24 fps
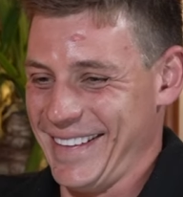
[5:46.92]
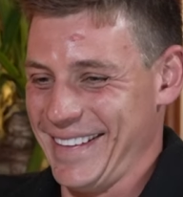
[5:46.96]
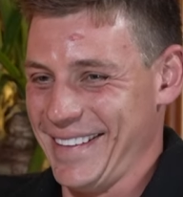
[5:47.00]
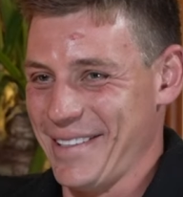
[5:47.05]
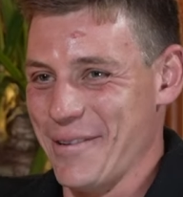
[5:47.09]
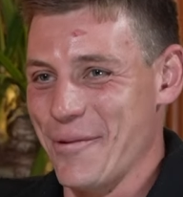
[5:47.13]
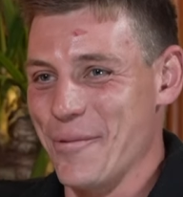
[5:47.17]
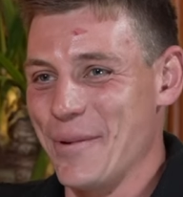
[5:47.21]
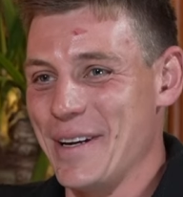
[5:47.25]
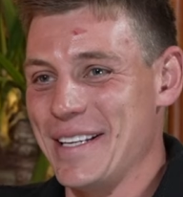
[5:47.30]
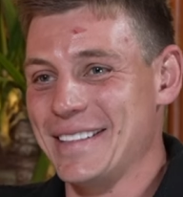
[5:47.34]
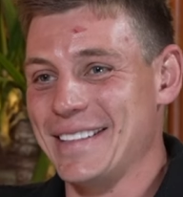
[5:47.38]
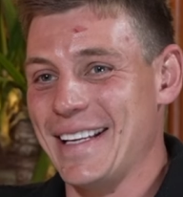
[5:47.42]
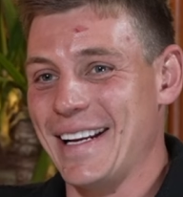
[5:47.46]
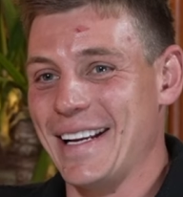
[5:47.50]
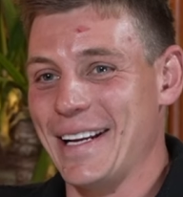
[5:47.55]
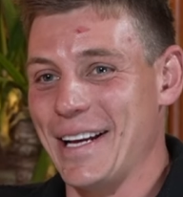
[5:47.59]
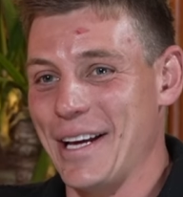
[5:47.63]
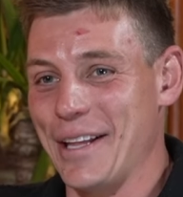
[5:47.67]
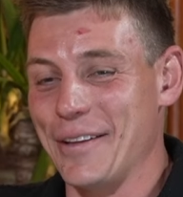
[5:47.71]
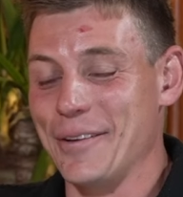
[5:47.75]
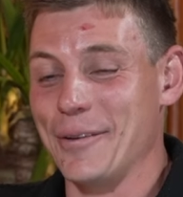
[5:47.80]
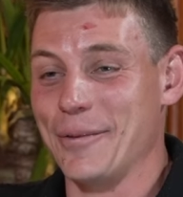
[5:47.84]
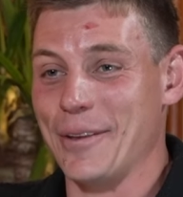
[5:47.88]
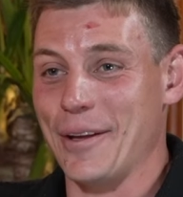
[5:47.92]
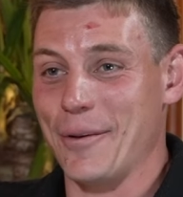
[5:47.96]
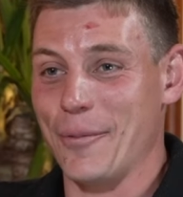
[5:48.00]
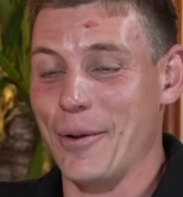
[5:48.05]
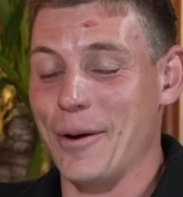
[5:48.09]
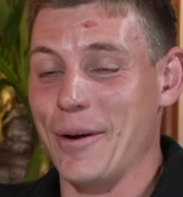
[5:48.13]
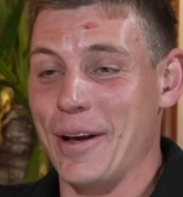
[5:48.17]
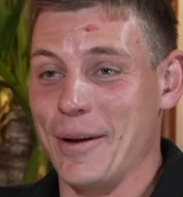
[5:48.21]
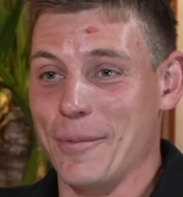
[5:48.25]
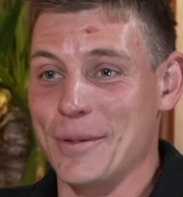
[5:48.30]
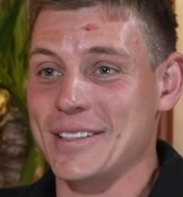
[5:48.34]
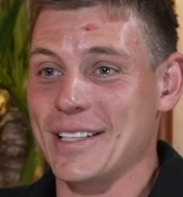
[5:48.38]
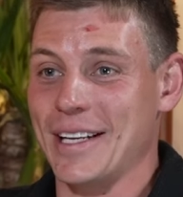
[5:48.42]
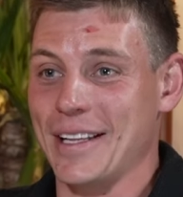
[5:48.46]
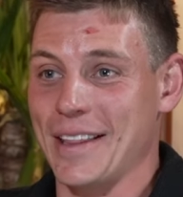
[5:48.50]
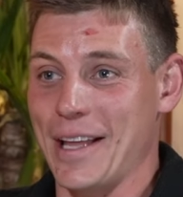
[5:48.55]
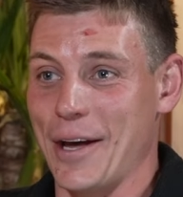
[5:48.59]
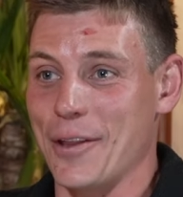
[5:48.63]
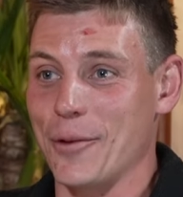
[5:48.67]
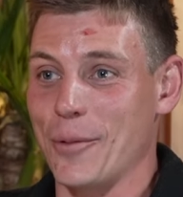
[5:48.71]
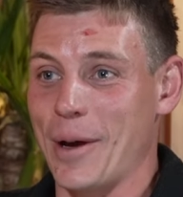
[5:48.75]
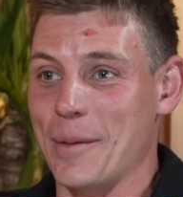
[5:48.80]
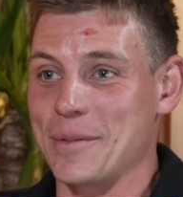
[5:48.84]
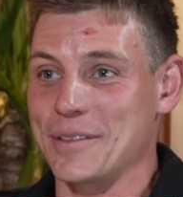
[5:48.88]
We're selling that on
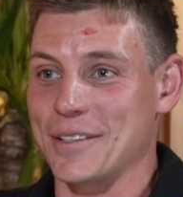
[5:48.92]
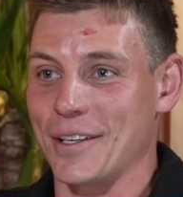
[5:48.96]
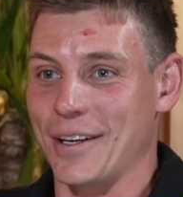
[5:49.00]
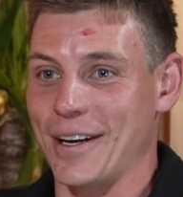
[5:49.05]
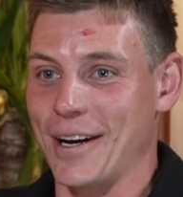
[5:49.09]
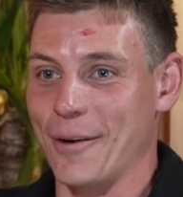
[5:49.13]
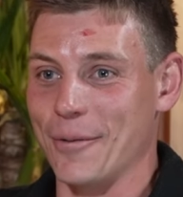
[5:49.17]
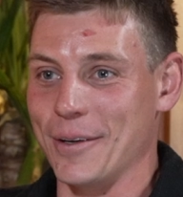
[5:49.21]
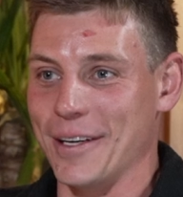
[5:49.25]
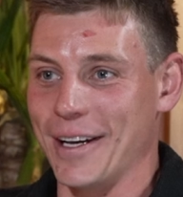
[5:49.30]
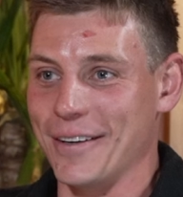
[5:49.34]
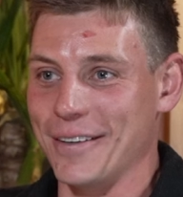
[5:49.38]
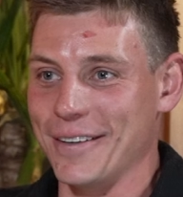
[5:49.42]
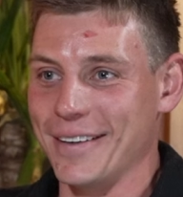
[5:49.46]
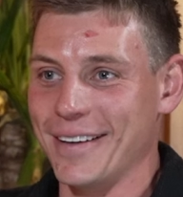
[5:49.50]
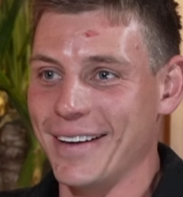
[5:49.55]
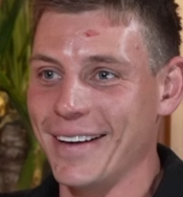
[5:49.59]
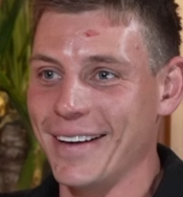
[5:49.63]
the website, are we now?